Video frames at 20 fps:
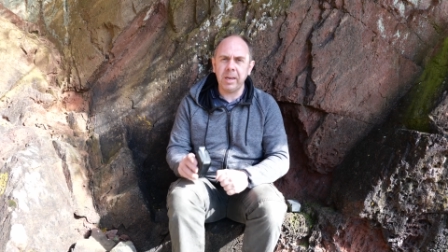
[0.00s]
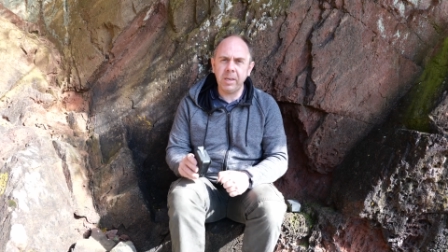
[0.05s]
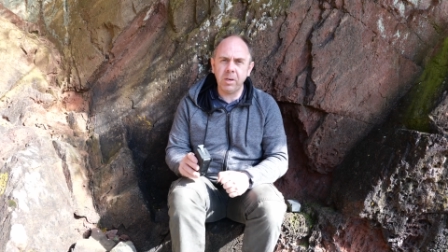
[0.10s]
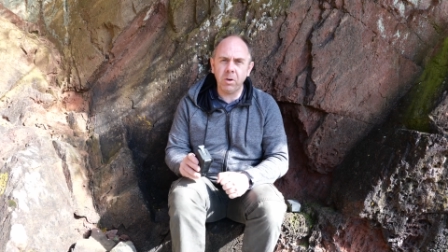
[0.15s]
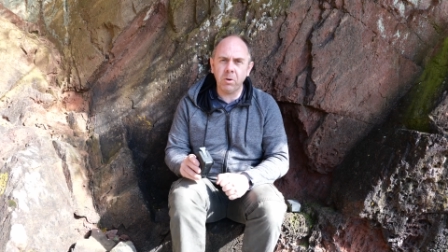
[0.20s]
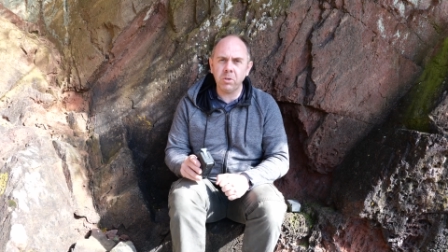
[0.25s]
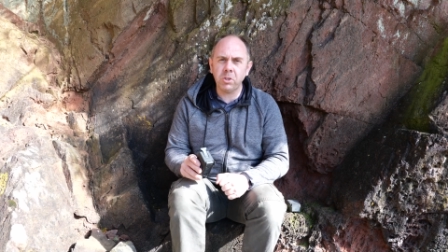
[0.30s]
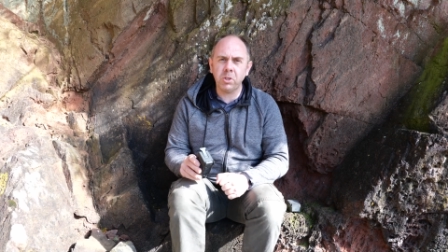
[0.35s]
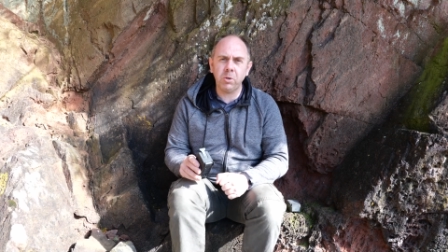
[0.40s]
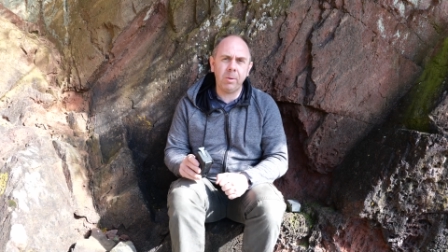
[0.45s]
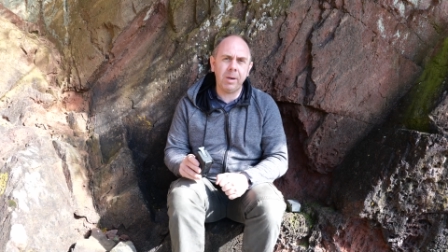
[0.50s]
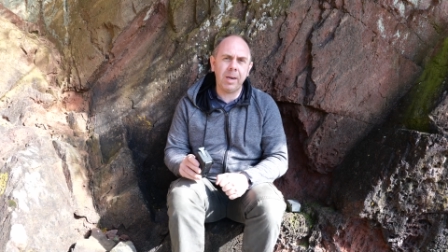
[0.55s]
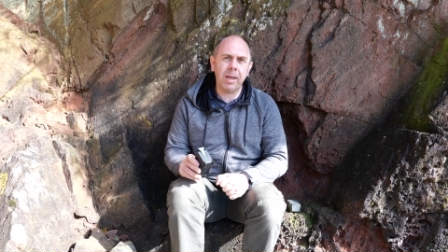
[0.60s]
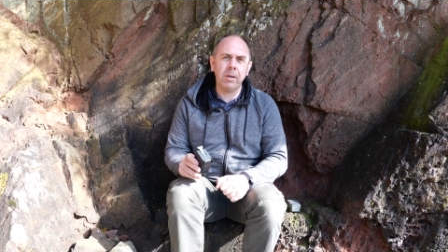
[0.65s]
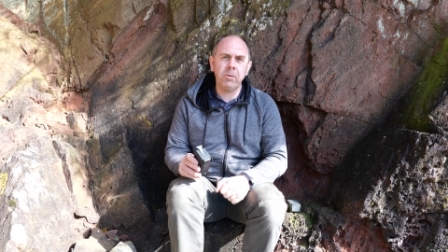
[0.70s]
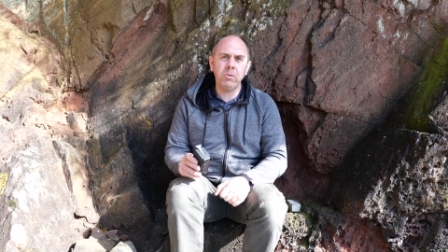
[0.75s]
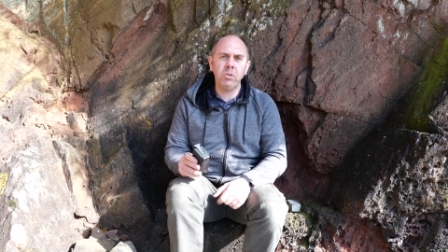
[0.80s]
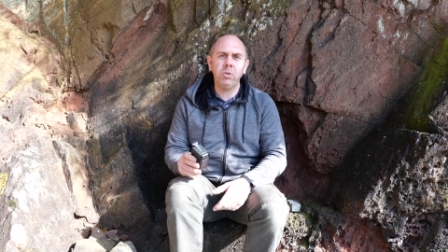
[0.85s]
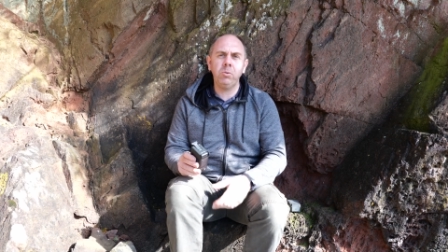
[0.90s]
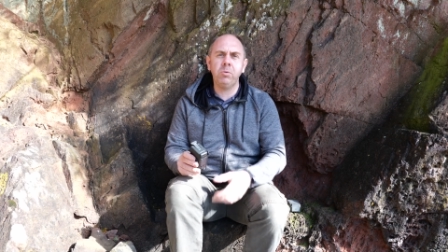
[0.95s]
it also
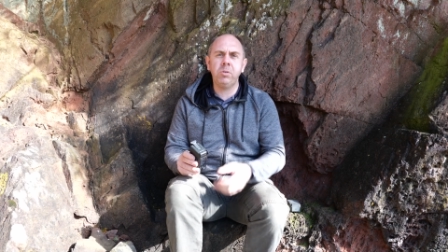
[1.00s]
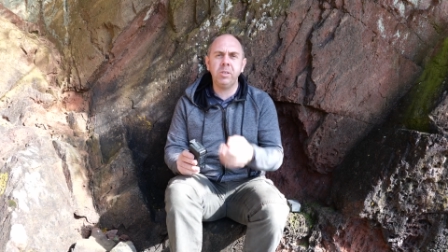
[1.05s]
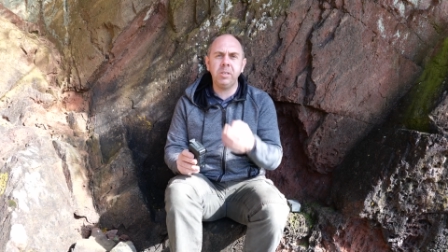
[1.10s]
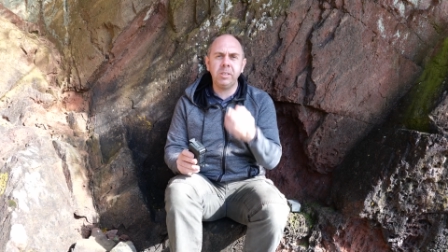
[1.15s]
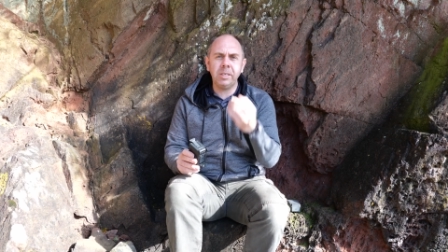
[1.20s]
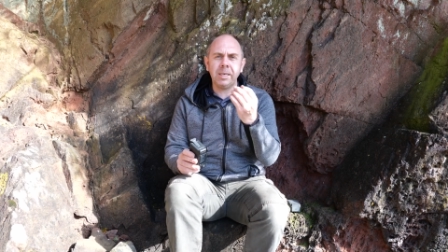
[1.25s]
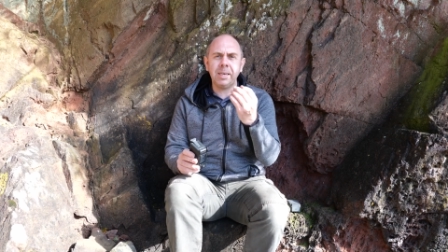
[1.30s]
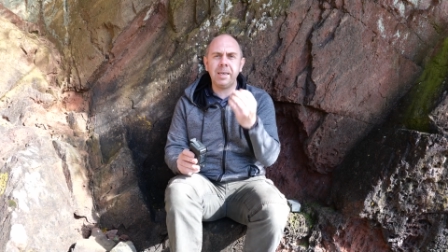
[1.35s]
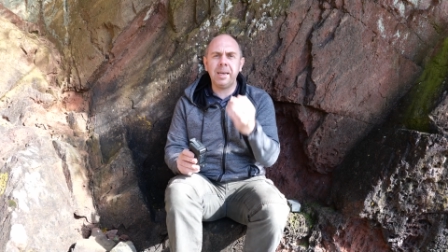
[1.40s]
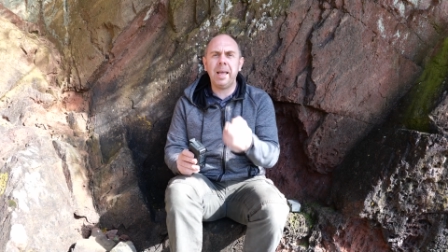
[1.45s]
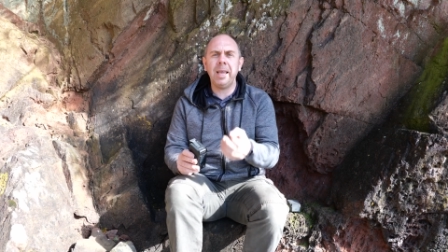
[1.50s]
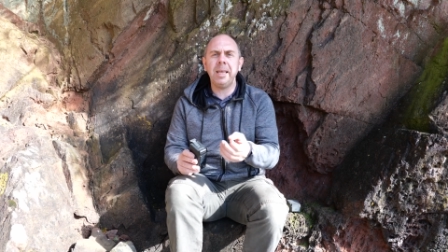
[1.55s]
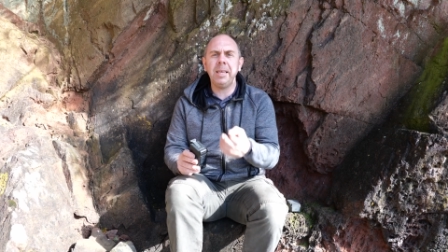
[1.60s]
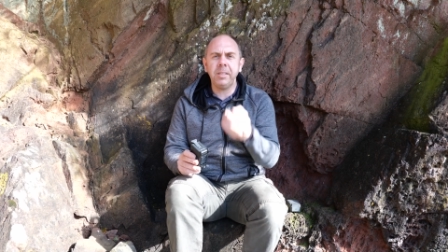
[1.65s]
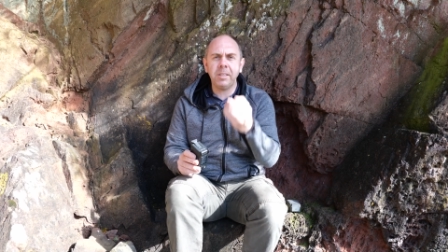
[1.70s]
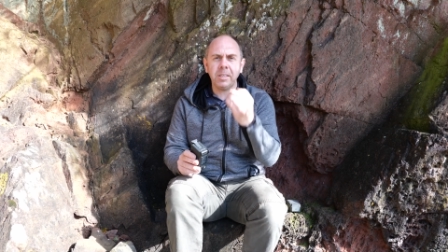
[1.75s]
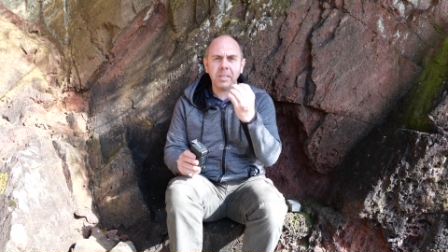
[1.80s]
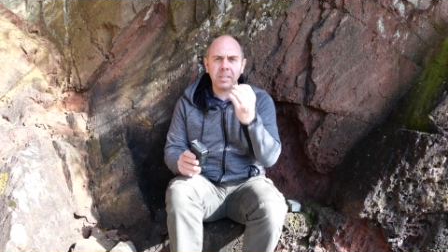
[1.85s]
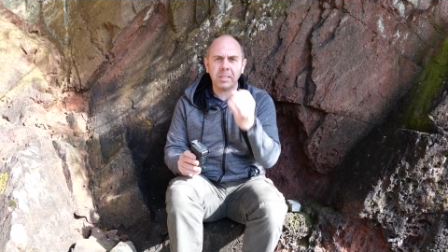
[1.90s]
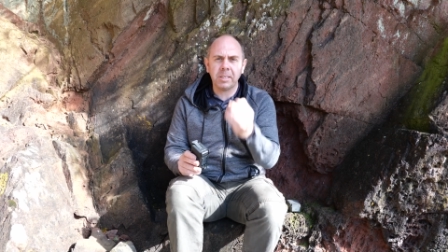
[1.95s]
allows you to delay
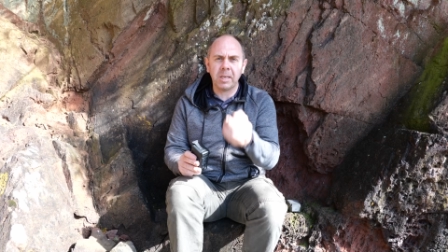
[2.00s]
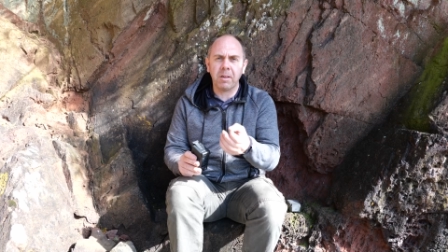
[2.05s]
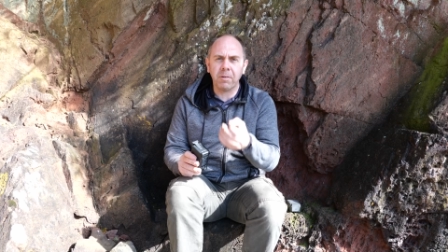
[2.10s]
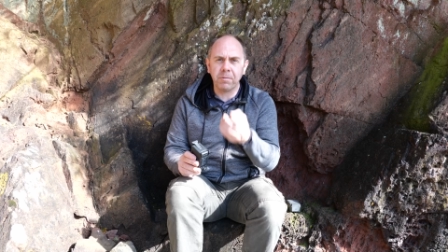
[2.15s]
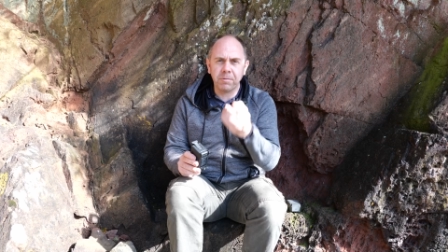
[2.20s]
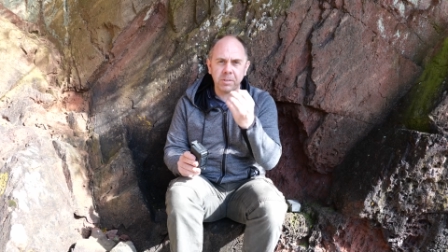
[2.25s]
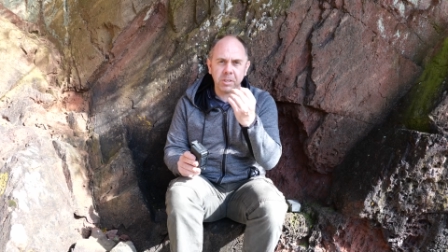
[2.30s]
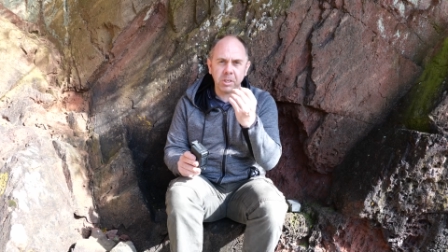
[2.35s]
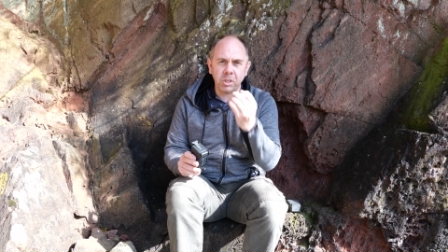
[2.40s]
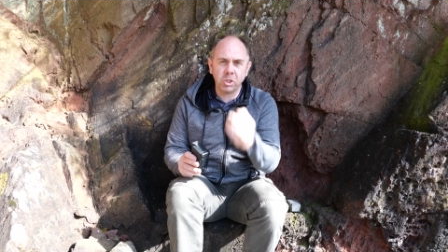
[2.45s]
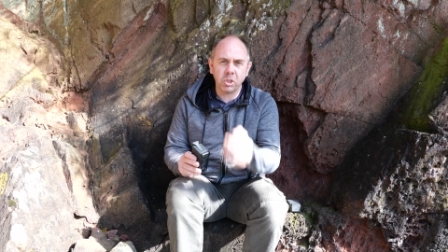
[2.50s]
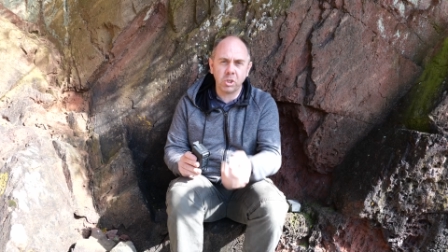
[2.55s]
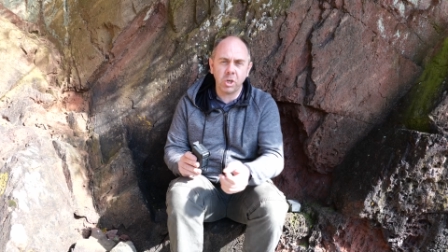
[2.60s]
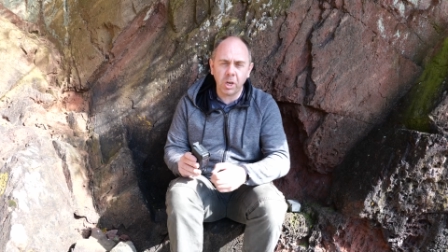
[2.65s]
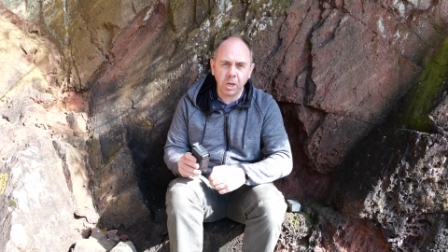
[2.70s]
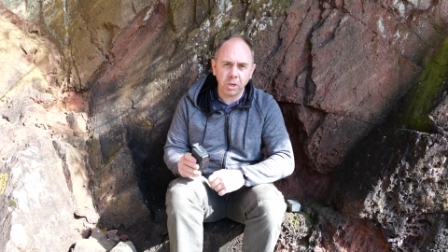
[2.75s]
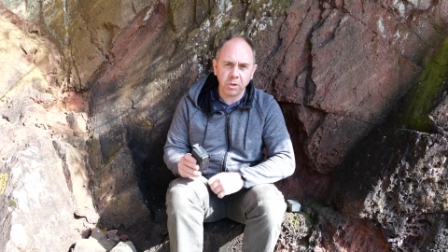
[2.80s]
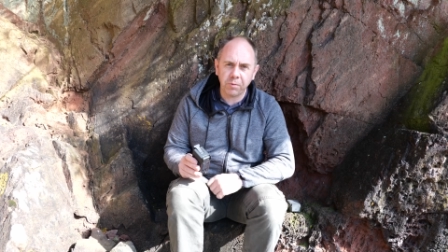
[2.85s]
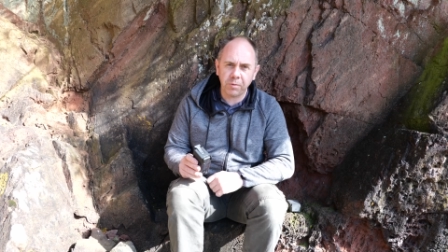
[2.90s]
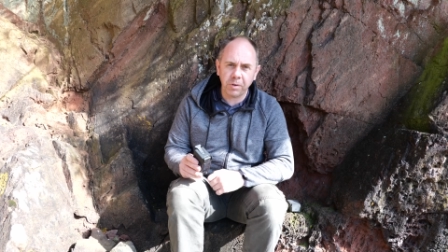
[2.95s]
the
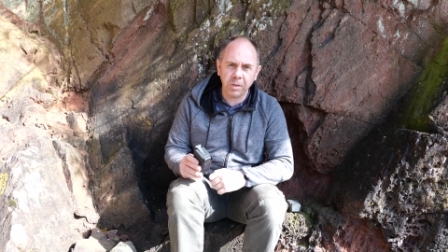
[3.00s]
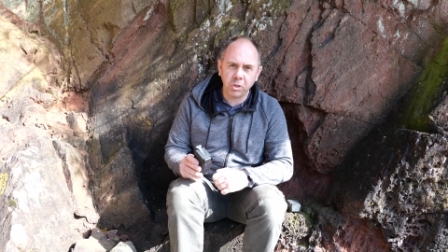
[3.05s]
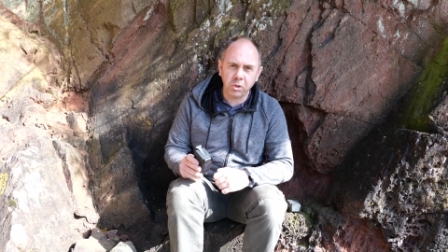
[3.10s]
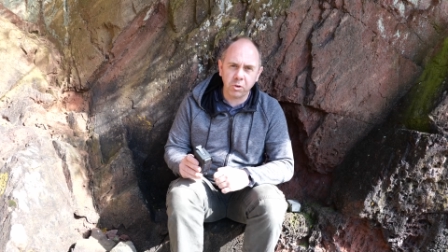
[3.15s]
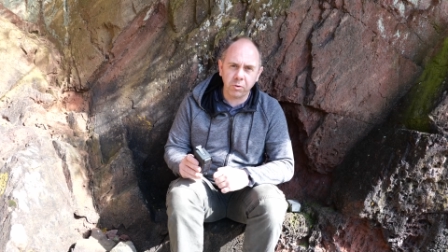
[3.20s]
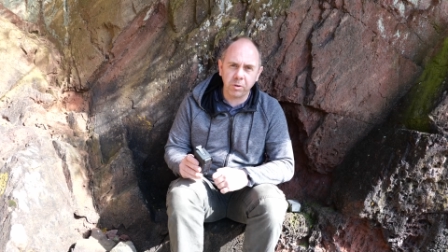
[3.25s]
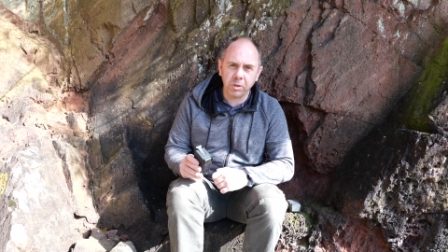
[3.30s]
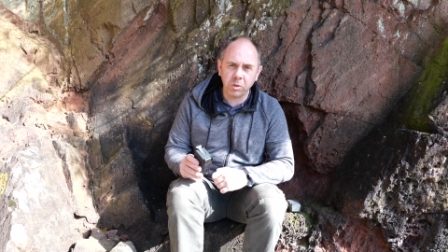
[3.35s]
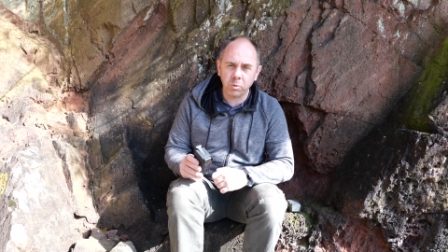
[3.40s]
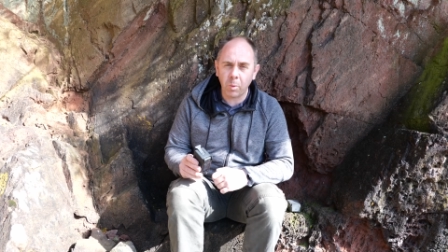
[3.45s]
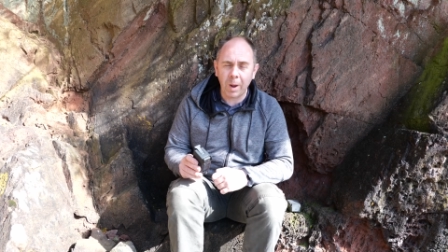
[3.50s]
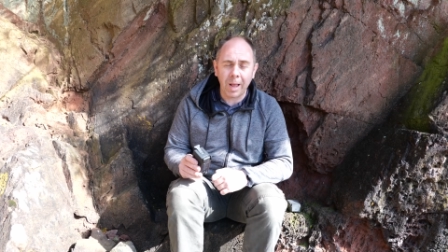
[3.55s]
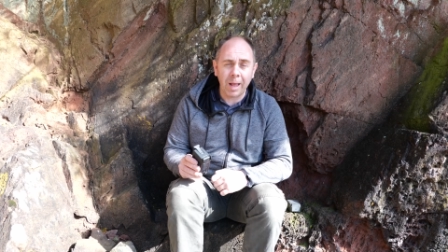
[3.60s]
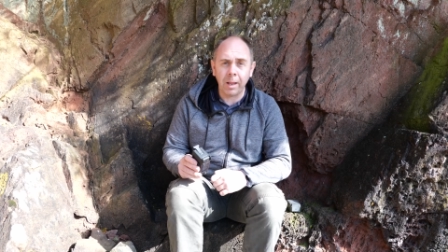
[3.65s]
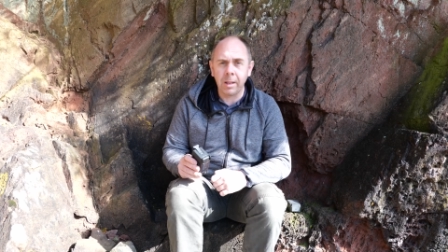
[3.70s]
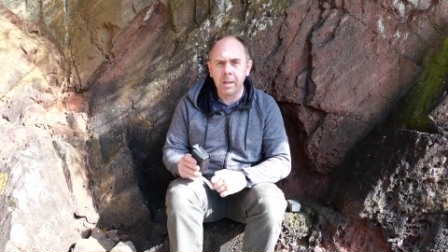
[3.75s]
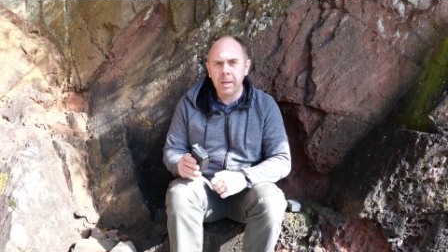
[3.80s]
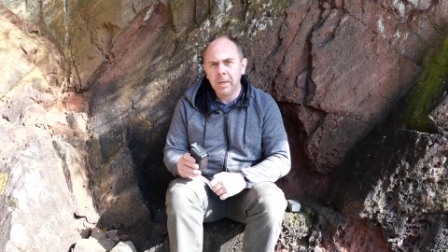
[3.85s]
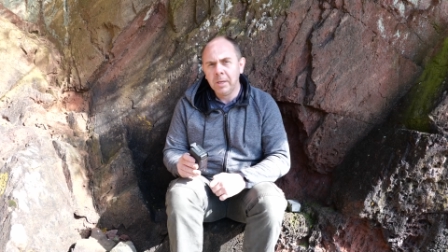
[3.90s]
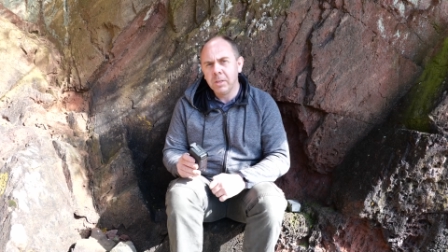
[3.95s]
self-discharge feature as well.